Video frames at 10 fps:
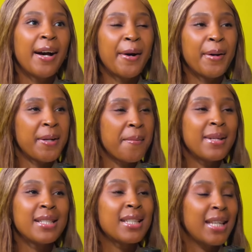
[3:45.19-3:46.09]
uh, ah,
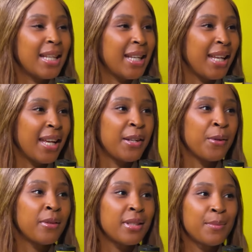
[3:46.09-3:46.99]
Namaskiri and
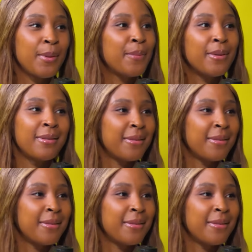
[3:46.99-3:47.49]
all these people